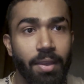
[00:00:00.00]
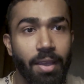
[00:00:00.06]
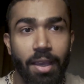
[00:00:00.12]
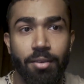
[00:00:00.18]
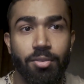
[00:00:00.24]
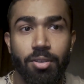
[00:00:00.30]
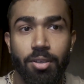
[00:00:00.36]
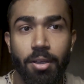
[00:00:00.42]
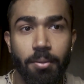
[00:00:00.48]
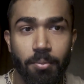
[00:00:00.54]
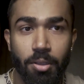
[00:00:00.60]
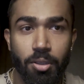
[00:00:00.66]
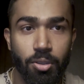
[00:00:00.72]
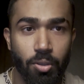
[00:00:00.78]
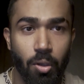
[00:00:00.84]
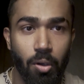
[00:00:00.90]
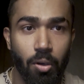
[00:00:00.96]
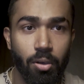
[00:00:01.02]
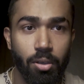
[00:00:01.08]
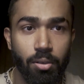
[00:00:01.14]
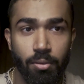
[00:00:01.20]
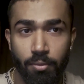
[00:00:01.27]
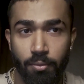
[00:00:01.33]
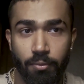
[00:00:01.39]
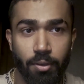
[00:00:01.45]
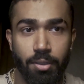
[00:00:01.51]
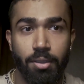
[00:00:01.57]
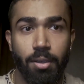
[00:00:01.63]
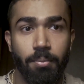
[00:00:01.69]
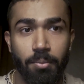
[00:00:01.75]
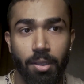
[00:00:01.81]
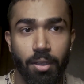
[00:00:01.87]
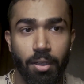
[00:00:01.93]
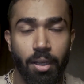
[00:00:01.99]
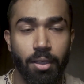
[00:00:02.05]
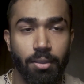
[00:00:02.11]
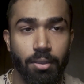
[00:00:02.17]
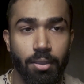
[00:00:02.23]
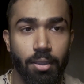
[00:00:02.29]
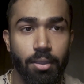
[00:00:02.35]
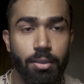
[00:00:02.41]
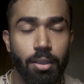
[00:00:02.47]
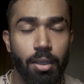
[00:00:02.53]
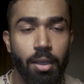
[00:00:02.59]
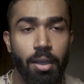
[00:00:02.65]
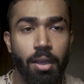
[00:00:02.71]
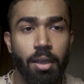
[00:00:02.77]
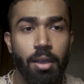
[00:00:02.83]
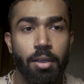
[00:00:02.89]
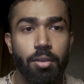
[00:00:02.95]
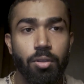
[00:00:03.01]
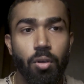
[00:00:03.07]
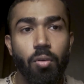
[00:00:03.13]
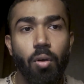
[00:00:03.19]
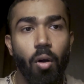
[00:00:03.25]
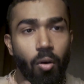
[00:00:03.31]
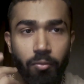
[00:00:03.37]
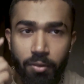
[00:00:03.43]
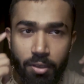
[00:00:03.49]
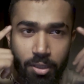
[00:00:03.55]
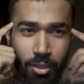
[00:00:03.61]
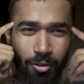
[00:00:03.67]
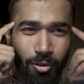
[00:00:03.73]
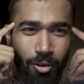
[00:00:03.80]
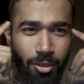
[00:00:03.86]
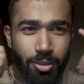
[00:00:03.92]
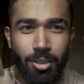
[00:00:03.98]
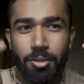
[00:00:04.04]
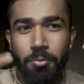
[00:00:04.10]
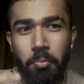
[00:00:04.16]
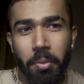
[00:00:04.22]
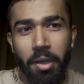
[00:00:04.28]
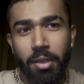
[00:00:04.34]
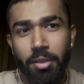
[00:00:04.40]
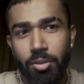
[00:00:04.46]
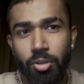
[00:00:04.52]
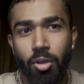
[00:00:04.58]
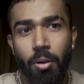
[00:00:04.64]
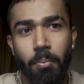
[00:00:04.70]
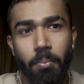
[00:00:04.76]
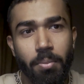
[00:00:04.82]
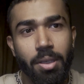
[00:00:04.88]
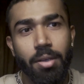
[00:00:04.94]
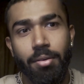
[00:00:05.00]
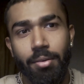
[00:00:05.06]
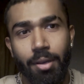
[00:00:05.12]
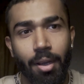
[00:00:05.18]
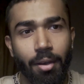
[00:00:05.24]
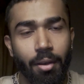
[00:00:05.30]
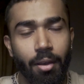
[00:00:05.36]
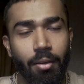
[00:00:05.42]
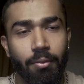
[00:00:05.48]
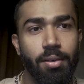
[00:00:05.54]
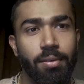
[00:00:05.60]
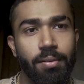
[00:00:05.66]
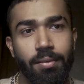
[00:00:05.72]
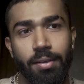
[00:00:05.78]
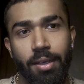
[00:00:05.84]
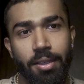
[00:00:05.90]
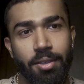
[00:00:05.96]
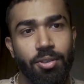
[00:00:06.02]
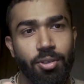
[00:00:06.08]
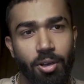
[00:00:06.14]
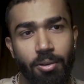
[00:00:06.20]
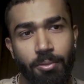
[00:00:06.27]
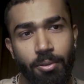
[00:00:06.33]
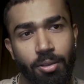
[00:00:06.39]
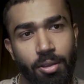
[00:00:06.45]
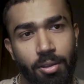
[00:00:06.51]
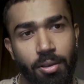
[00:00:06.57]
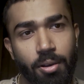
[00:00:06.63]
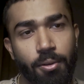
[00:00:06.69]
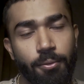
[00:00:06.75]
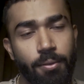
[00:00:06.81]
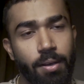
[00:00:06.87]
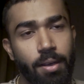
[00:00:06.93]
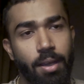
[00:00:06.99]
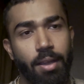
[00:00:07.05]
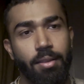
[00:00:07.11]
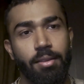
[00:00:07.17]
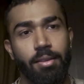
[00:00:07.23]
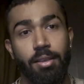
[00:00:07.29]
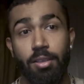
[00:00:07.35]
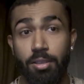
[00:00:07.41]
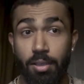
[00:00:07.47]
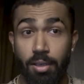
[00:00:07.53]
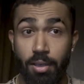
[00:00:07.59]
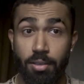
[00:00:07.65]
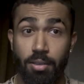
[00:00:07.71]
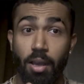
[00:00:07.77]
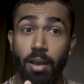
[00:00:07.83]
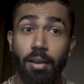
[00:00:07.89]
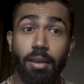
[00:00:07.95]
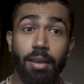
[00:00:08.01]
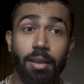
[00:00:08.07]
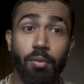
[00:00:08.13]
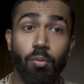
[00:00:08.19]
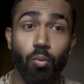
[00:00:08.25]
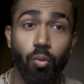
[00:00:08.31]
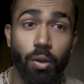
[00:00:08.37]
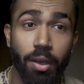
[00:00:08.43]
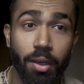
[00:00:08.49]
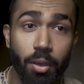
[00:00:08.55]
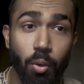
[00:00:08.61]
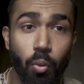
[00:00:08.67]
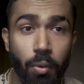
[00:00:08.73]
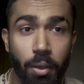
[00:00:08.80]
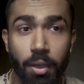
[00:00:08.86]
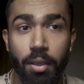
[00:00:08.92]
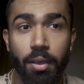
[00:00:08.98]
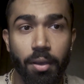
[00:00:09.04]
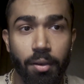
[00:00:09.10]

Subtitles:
extremely shocked for something like this. So obviously you gotta just brainstorm, be creative. Let's talk about the third one, and this is again very, very